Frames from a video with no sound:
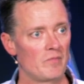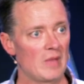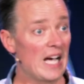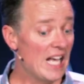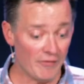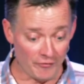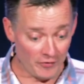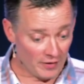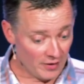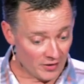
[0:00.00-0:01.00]
I have
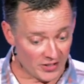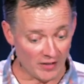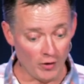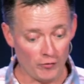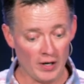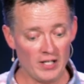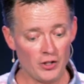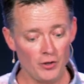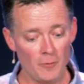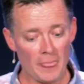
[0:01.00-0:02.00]
several
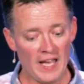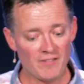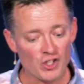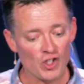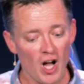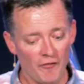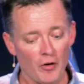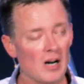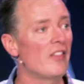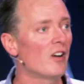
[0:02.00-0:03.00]
friends who have
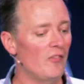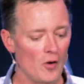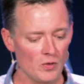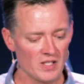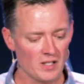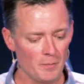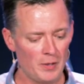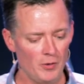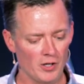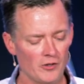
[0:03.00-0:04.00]
software on their phones and
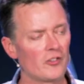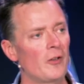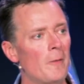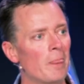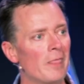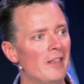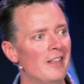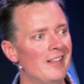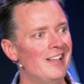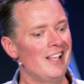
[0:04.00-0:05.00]
computers
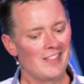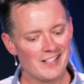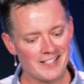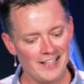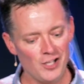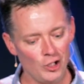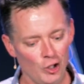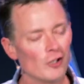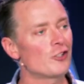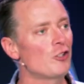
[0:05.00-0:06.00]
that send
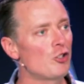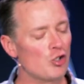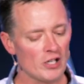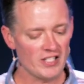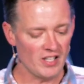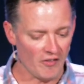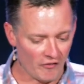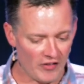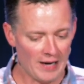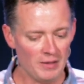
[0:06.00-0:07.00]
alerts to trusted
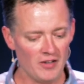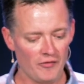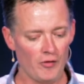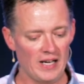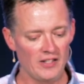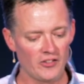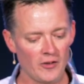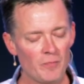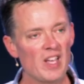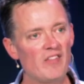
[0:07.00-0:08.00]
family and friends
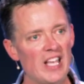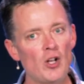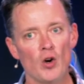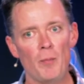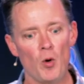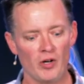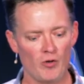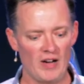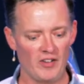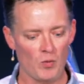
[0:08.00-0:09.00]
if they go to
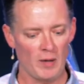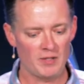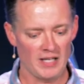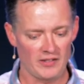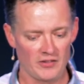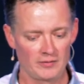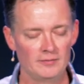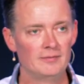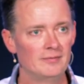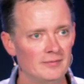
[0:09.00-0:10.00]
pornographic websites.
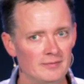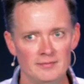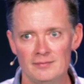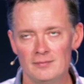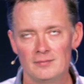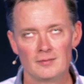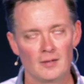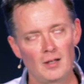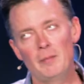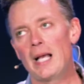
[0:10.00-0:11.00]

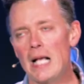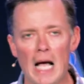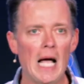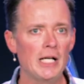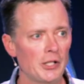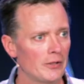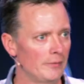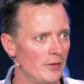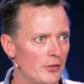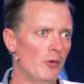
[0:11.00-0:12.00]
Oh my gosh,
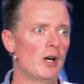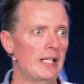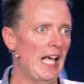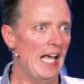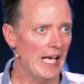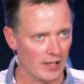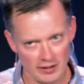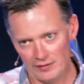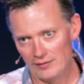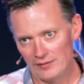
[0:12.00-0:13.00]
so
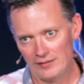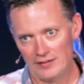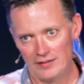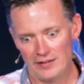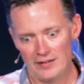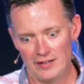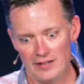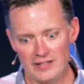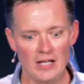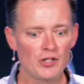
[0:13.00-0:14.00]
archaic.
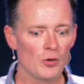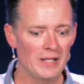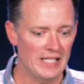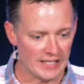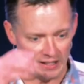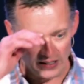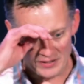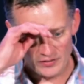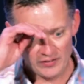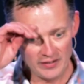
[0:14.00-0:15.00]
It sounds so ridiculous.